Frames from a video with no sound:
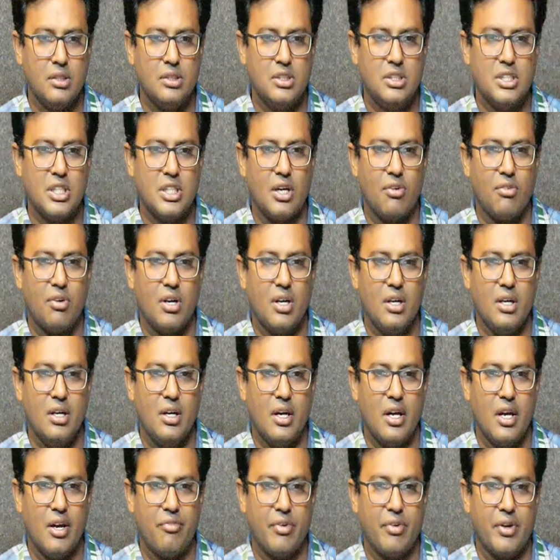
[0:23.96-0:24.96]
Java
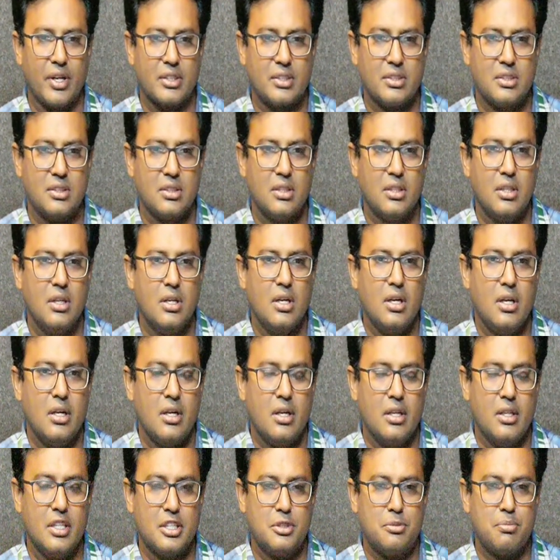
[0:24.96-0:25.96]
FX.
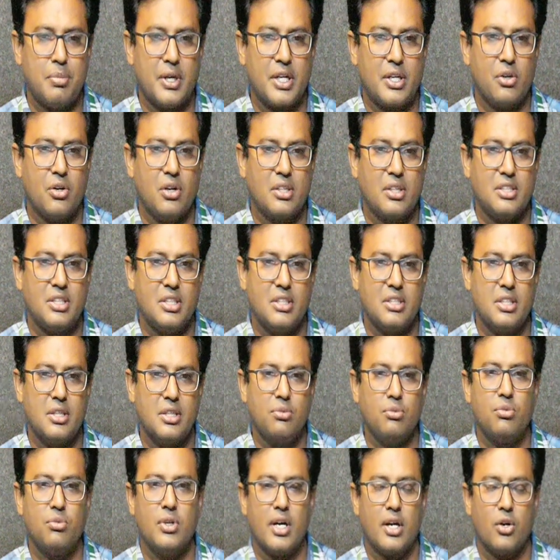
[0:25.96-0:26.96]
In this particular
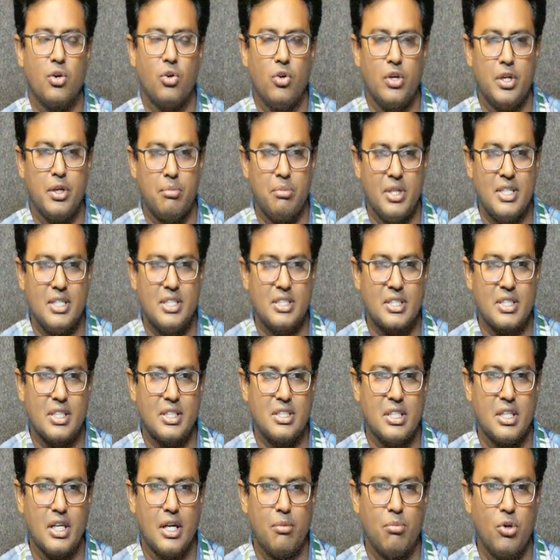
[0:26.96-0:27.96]
session, we are going to be
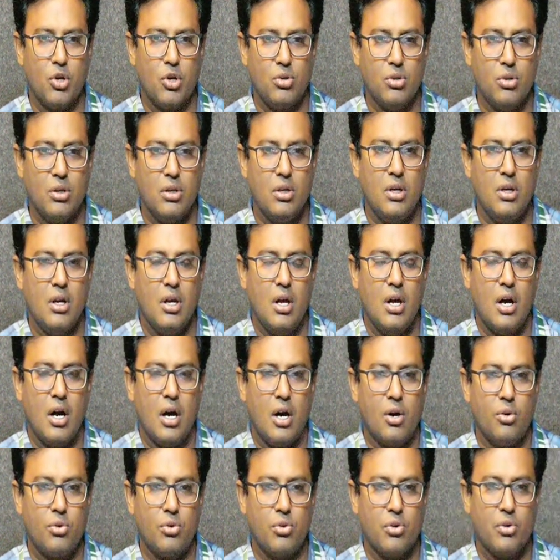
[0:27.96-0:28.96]
discussing about
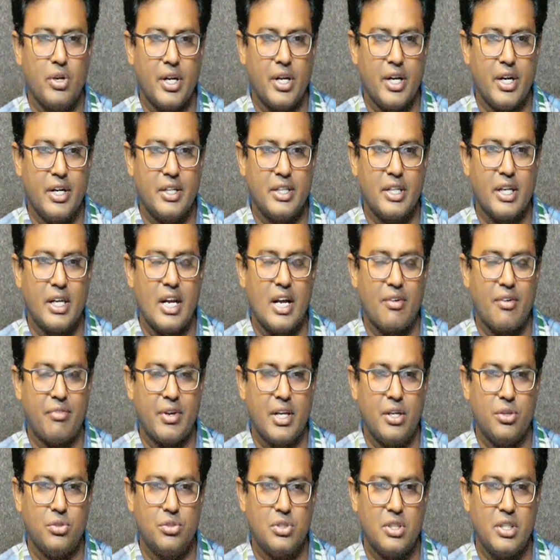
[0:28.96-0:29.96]
how to create the
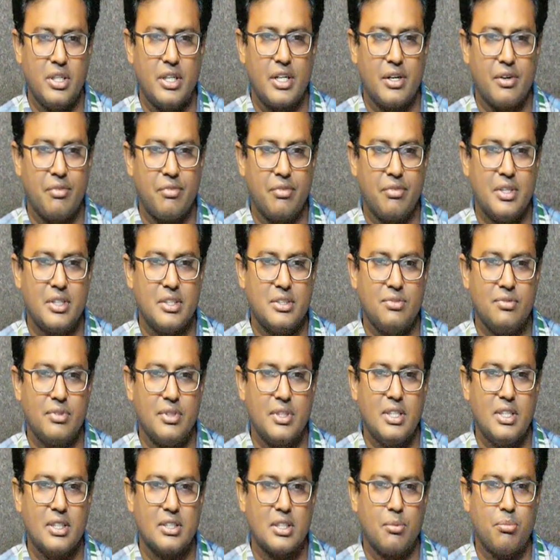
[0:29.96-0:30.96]
graphical user interface with
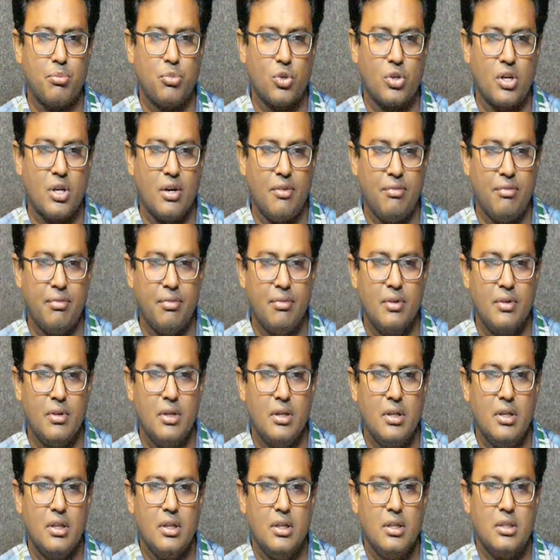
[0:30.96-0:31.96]
the support of
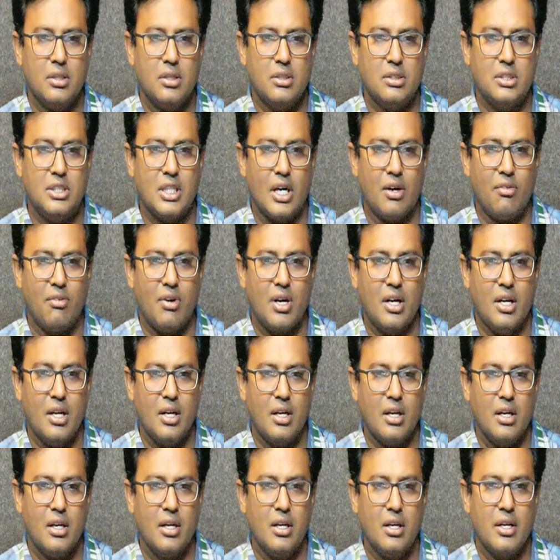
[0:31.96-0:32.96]
Java
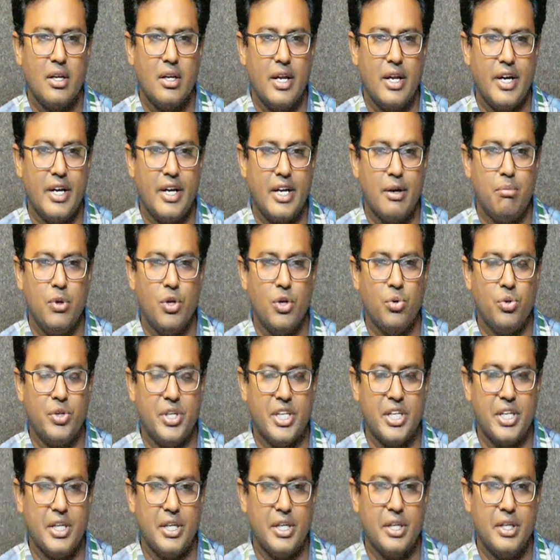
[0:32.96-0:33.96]

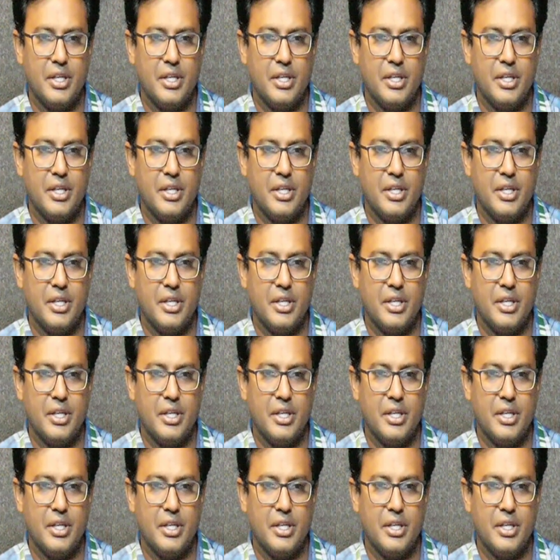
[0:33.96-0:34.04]
AWT.